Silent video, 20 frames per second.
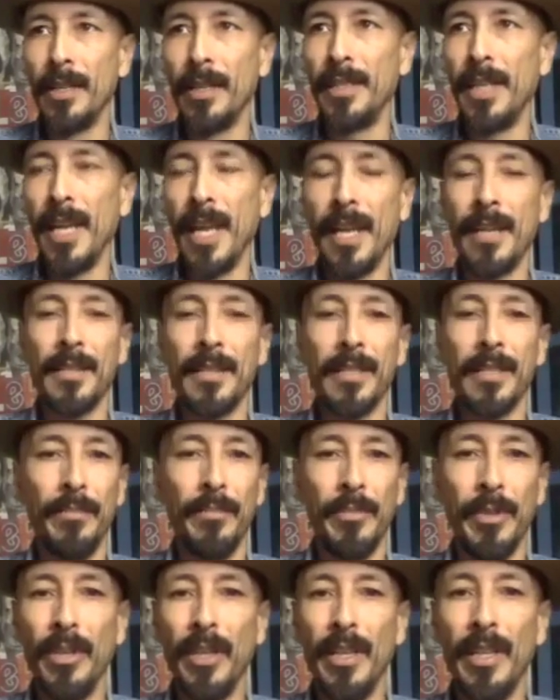dance
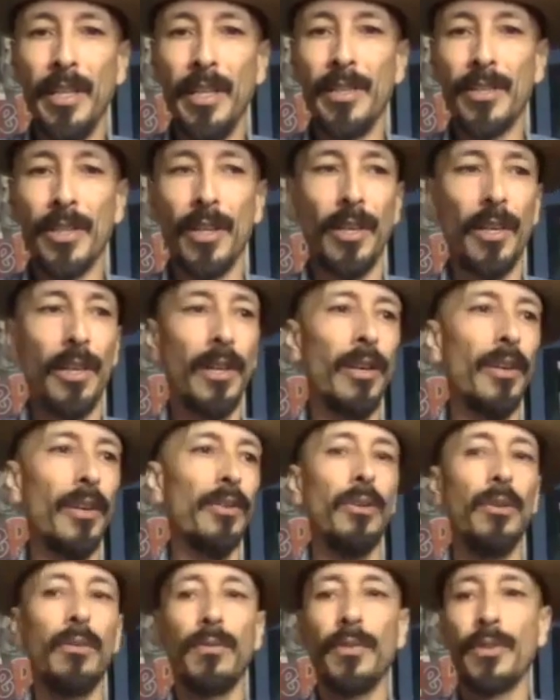communities all
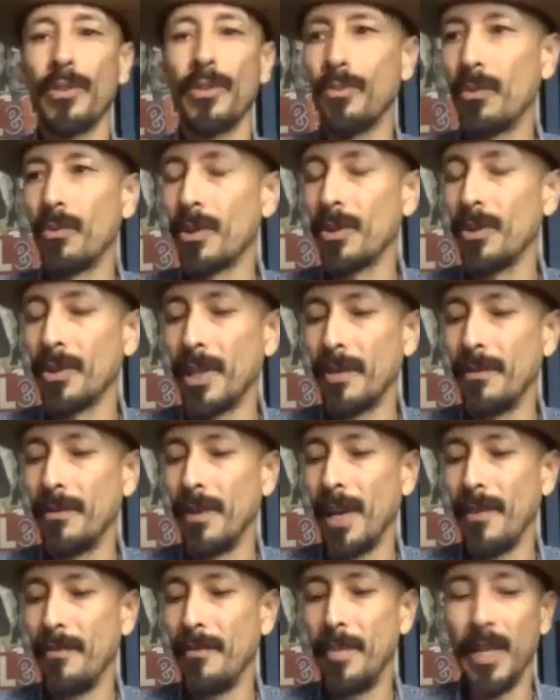over the world
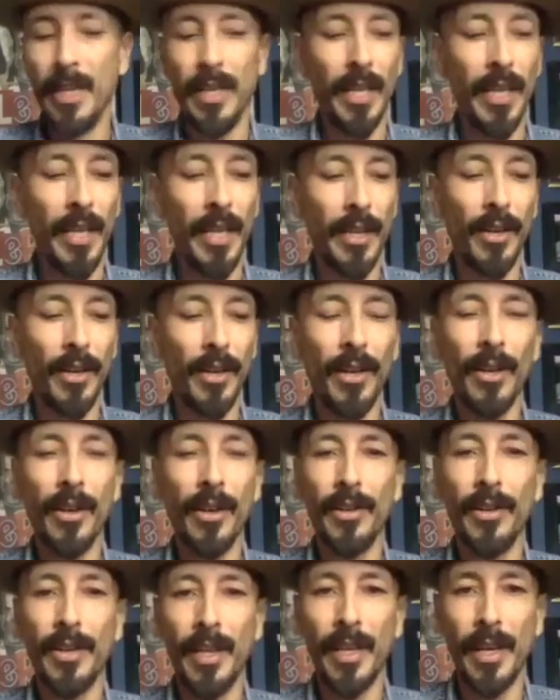have been hit
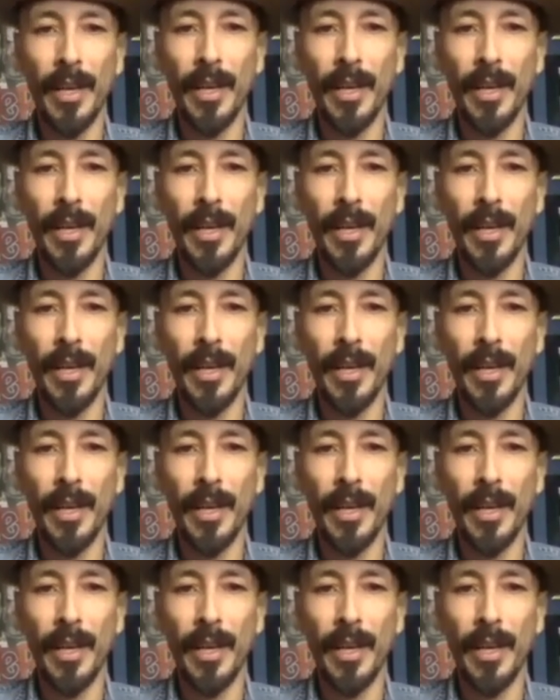hard.